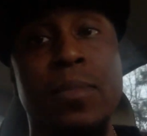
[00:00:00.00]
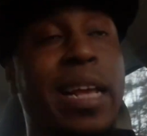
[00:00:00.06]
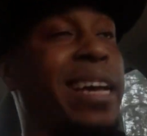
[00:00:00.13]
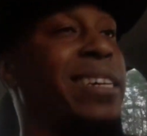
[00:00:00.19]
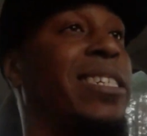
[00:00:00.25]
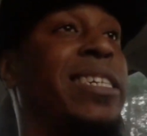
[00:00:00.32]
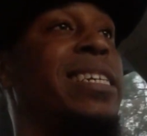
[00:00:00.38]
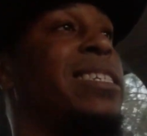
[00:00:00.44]

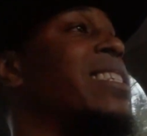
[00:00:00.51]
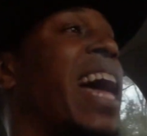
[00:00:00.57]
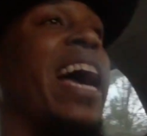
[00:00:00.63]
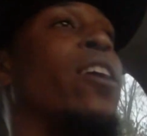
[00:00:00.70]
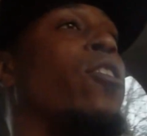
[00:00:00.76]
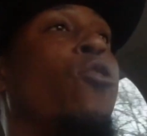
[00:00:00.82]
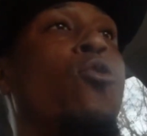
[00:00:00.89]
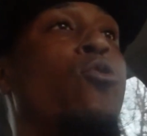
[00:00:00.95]
That shit's
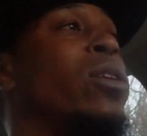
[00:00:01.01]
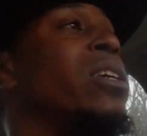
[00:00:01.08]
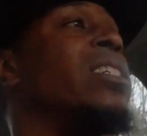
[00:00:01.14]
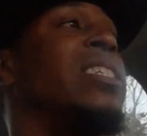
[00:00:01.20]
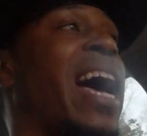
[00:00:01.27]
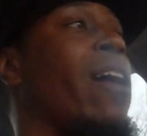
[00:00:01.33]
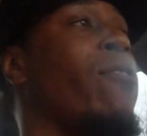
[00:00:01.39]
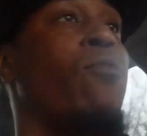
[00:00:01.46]
not cool.
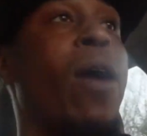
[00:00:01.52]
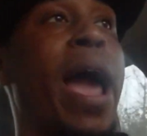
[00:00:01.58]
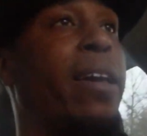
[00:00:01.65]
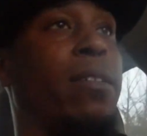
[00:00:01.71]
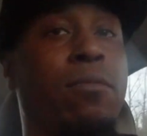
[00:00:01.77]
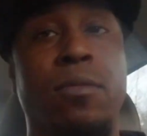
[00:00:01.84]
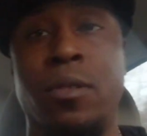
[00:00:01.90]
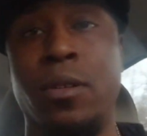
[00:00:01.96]
It's not
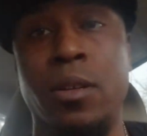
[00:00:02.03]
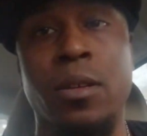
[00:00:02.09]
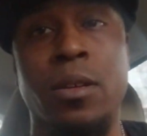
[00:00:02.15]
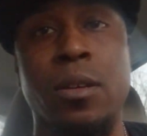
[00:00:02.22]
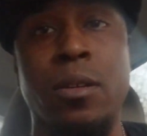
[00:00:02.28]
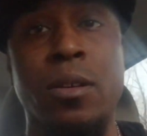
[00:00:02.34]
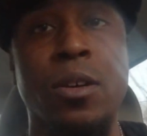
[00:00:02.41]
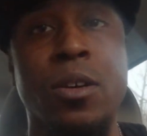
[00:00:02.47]
right.
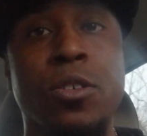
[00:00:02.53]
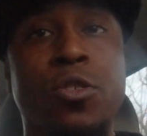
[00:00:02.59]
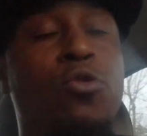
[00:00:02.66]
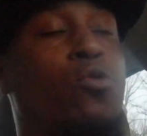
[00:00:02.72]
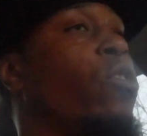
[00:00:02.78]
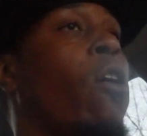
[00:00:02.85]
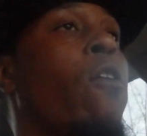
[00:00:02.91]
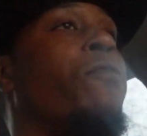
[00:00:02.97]

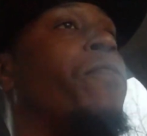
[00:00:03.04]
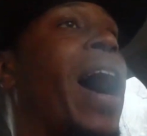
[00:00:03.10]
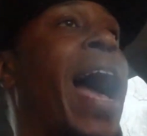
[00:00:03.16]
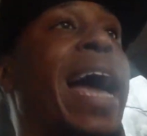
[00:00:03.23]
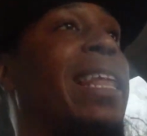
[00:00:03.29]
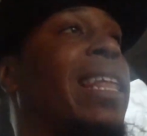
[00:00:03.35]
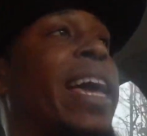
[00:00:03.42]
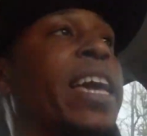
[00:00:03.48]
You don't
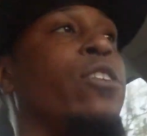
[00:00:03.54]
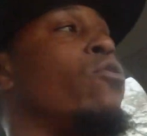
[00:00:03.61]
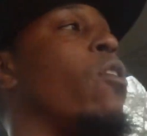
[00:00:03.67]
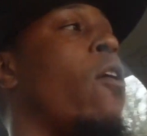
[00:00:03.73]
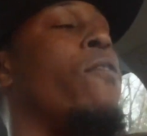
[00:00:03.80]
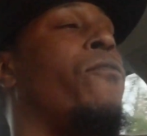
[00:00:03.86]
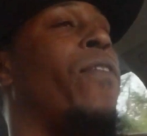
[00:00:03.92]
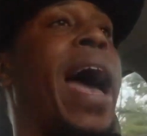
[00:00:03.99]

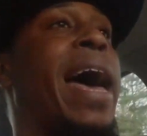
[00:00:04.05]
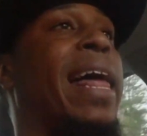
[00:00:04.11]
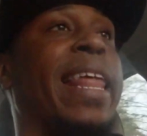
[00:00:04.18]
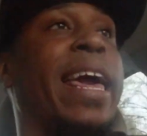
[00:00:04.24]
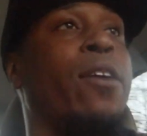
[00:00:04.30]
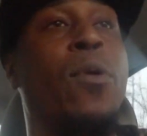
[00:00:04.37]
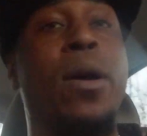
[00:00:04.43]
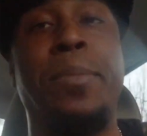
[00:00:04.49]

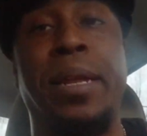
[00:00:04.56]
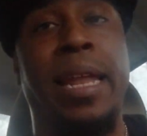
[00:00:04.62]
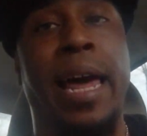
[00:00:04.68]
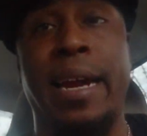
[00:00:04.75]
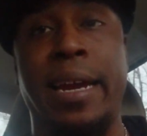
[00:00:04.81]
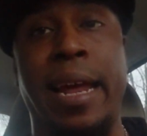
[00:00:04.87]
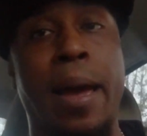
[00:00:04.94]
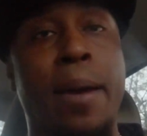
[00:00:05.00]
violate women
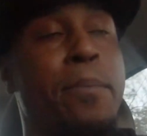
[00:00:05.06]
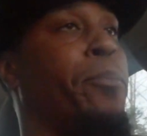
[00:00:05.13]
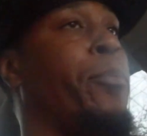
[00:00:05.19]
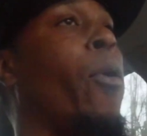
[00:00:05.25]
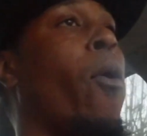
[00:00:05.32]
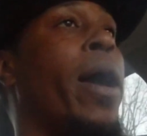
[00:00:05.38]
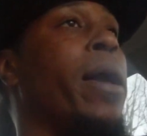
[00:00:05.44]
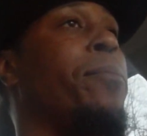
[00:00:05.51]
like that.
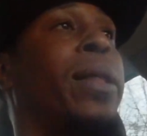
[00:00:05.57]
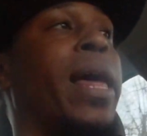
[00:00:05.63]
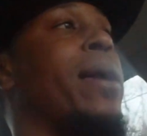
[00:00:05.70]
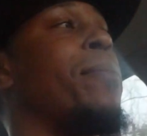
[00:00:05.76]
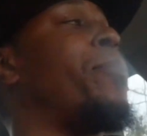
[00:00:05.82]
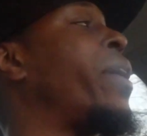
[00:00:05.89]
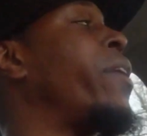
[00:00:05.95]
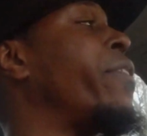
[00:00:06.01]
Point
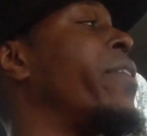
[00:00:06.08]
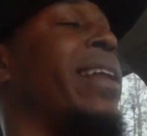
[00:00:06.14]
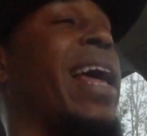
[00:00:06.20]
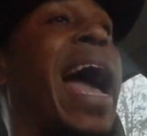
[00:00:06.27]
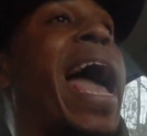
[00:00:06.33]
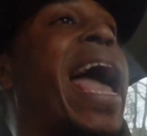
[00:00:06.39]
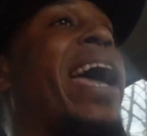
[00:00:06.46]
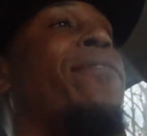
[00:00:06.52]
blank, period.
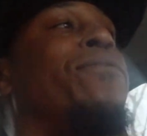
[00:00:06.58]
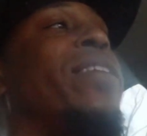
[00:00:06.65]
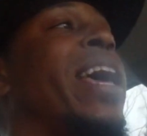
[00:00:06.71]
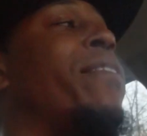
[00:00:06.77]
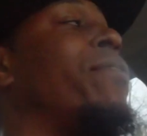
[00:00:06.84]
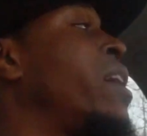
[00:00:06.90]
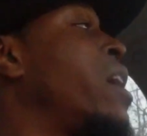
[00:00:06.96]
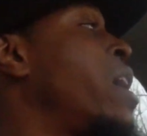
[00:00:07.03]
I have
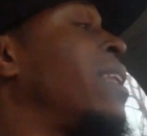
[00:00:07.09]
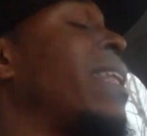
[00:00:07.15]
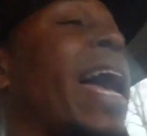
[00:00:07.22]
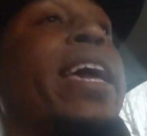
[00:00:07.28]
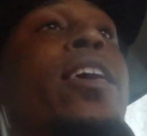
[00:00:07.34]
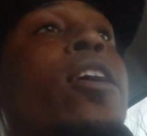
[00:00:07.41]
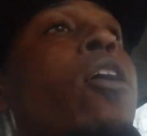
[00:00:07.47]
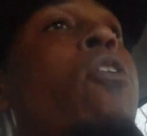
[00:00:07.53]
never,
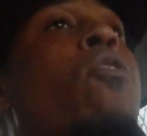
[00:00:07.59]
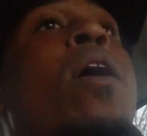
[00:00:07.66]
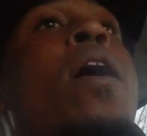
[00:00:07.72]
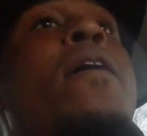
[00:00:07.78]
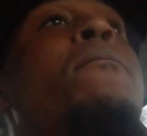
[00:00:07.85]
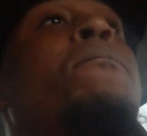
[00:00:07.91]
like, yo,